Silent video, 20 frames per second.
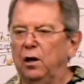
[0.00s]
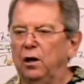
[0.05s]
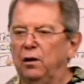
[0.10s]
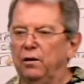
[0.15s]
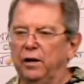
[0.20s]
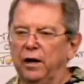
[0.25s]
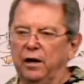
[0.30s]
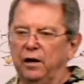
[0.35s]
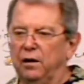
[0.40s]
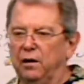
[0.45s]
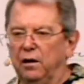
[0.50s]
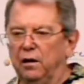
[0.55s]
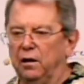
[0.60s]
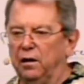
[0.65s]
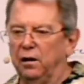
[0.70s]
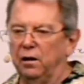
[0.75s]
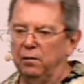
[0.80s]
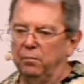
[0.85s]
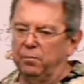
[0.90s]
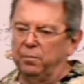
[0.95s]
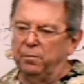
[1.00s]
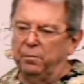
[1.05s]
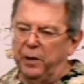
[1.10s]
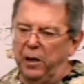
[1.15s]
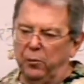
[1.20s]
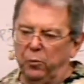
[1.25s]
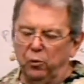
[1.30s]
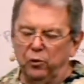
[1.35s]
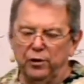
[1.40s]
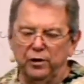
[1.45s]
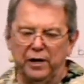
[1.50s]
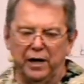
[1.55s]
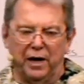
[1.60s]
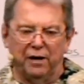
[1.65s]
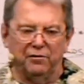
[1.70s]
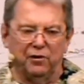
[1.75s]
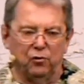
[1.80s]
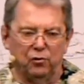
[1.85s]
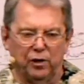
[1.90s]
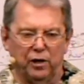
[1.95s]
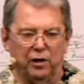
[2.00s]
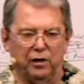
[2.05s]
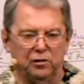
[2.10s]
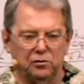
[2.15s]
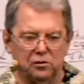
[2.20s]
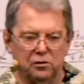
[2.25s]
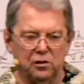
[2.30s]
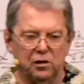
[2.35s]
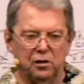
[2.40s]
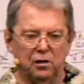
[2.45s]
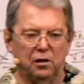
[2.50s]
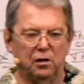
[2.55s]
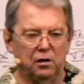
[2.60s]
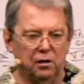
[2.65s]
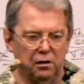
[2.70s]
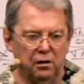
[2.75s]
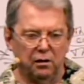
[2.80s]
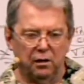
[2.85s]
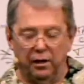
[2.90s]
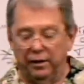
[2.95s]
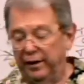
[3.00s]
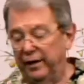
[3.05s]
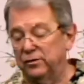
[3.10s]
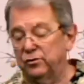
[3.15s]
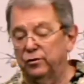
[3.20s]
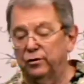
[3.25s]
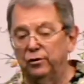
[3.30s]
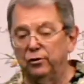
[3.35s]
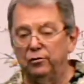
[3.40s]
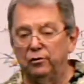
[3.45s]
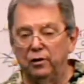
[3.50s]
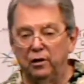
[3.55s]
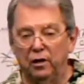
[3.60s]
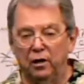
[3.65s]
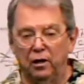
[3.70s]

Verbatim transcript: then people wouldn't die of old age. And that's true.